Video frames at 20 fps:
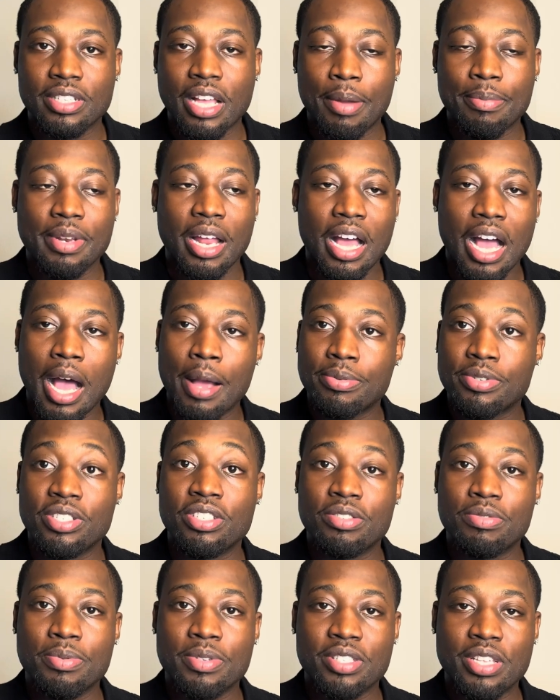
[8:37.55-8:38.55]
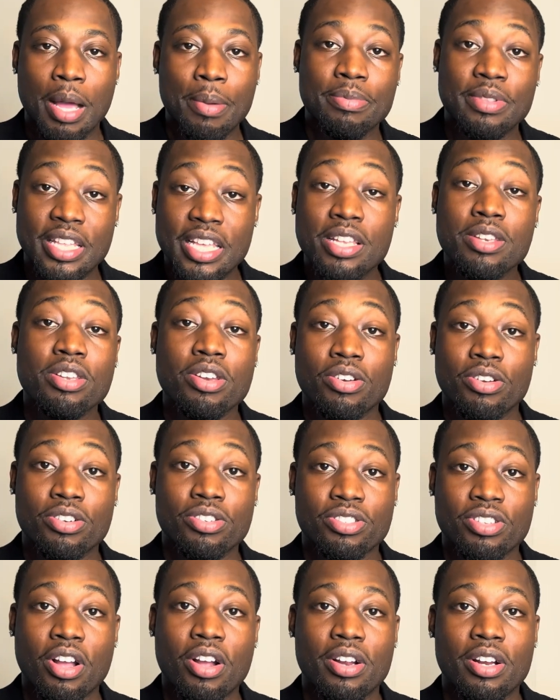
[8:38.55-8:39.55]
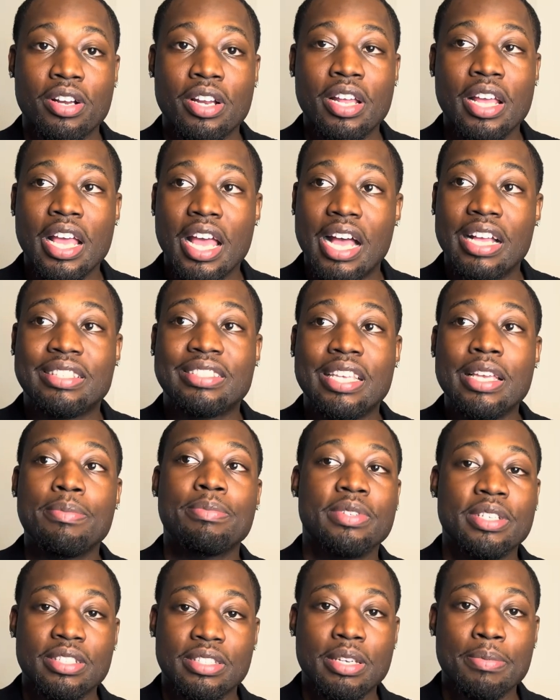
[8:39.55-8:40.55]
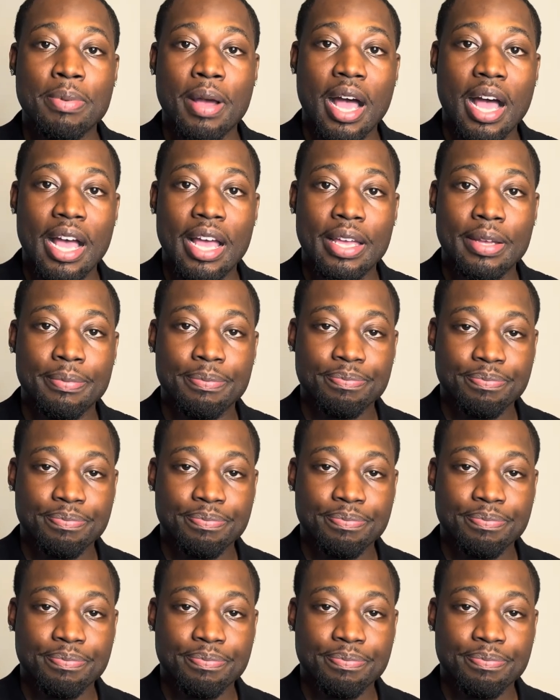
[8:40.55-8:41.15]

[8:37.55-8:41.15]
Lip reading: I'm not options. I'm then gonna start attempting to buy